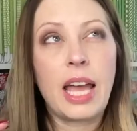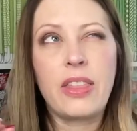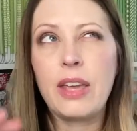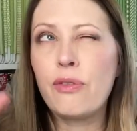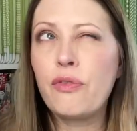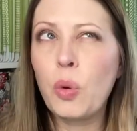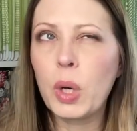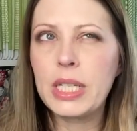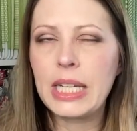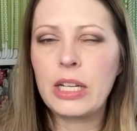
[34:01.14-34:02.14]
I think,
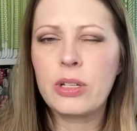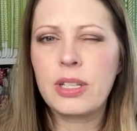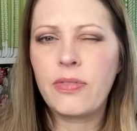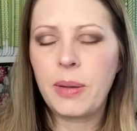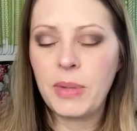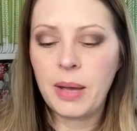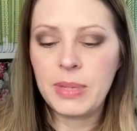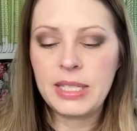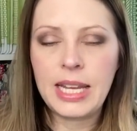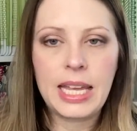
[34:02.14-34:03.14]
four tiers, if I'm not
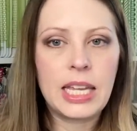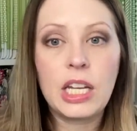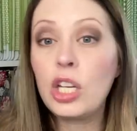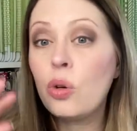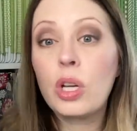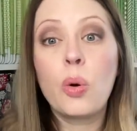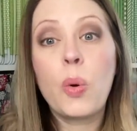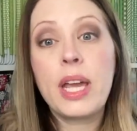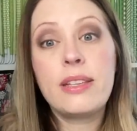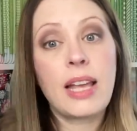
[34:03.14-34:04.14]
mistaken, and you can
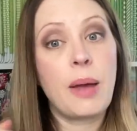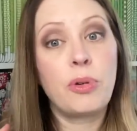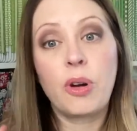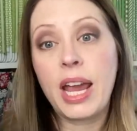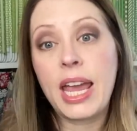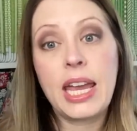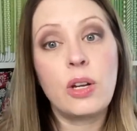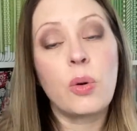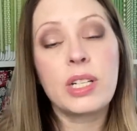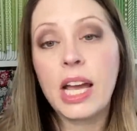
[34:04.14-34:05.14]
always upgrade
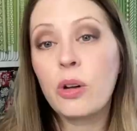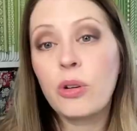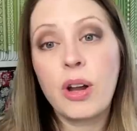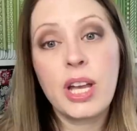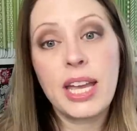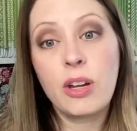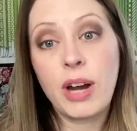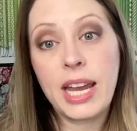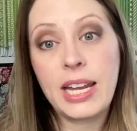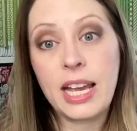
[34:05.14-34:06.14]
or
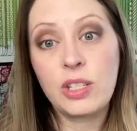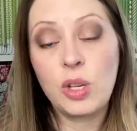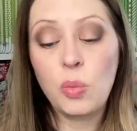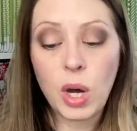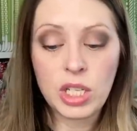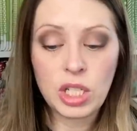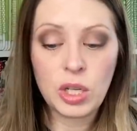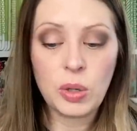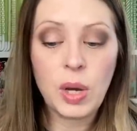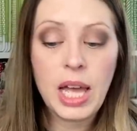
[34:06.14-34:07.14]
downgrade as you want
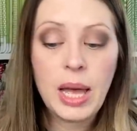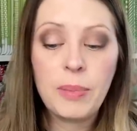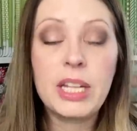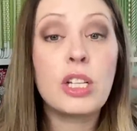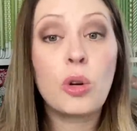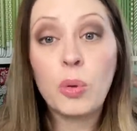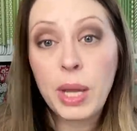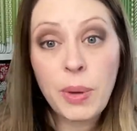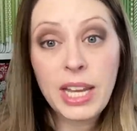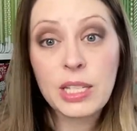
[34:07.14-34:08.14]
to, but it's a
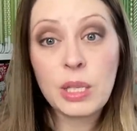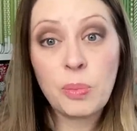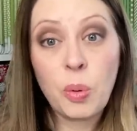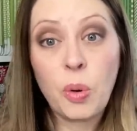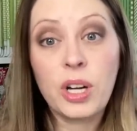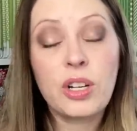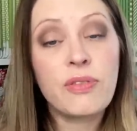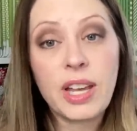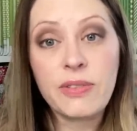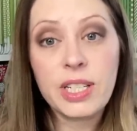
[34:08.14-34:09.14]
great way to support your
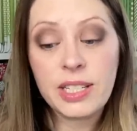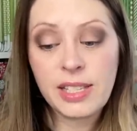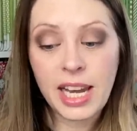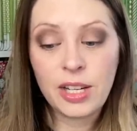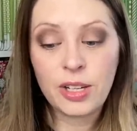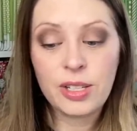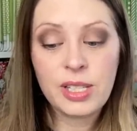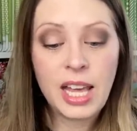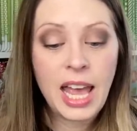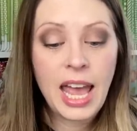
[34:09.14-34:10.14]
favorite
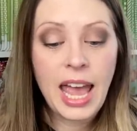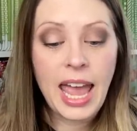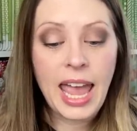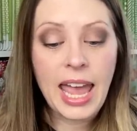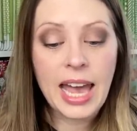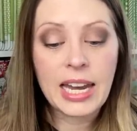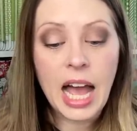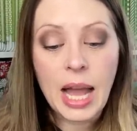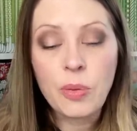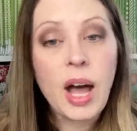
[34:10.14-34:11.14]
designers. And
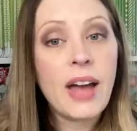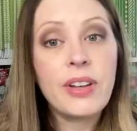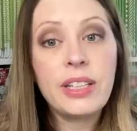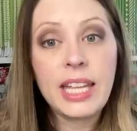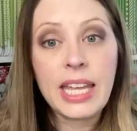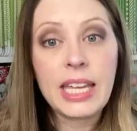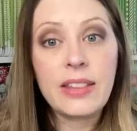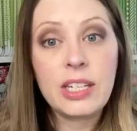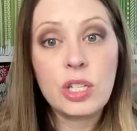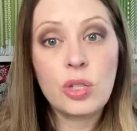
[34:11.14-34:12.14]
I will have a link
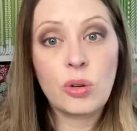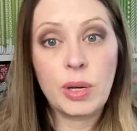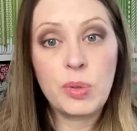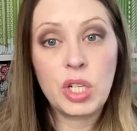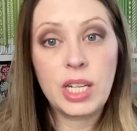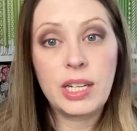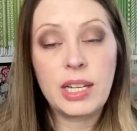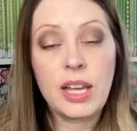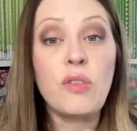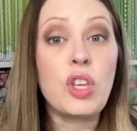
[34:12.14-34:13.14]
in the description
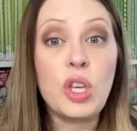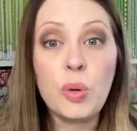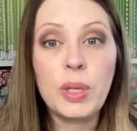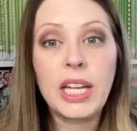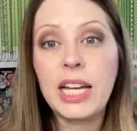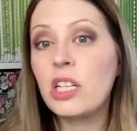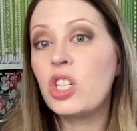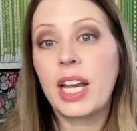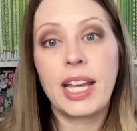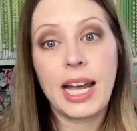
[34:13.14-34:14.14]
if you would like to
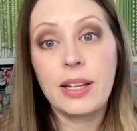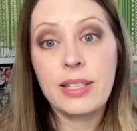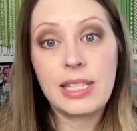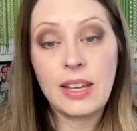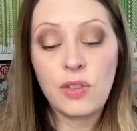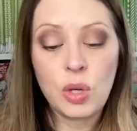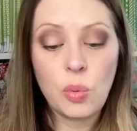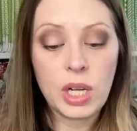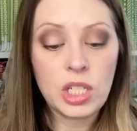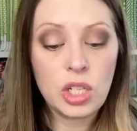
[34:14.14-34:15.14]
check it out and see if you
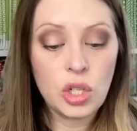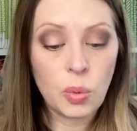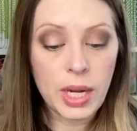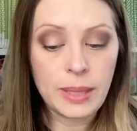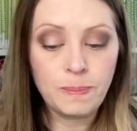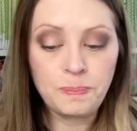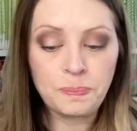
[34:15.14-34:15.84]
want to join.